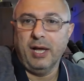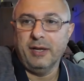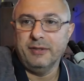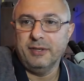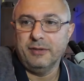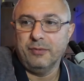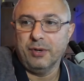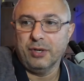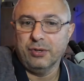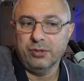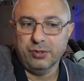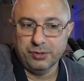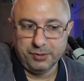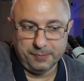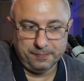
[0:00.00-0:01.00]
I did
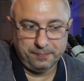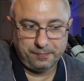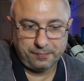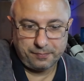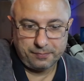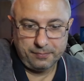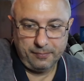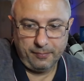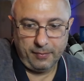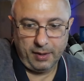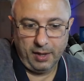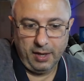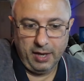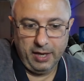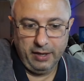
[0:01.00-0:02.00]
record
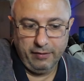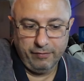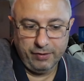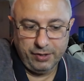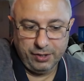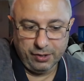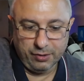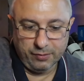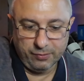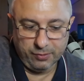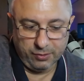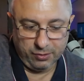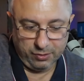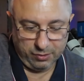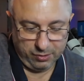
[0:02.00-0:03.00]
a video
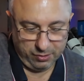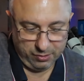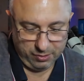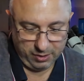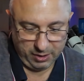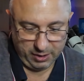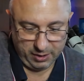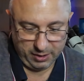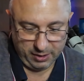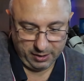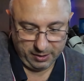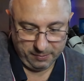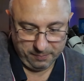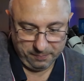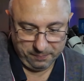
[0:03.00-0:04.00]
for
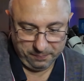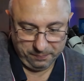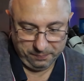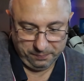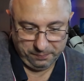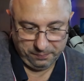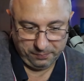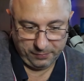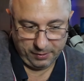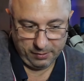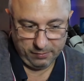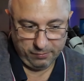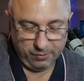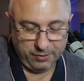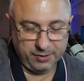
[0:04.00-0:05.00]

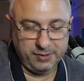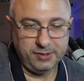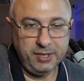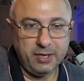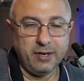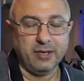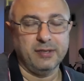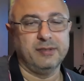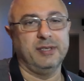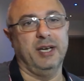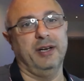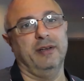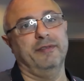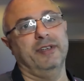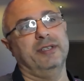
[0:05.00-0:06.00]
the serial
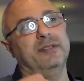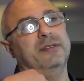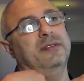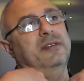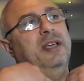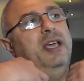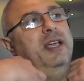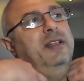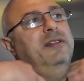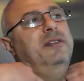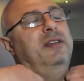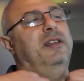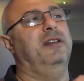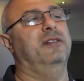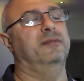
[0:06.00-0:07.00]
side of it, and
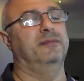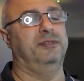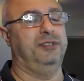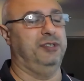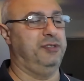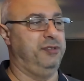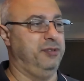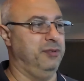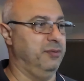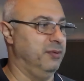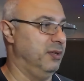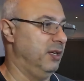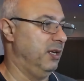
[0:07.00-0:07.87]
just to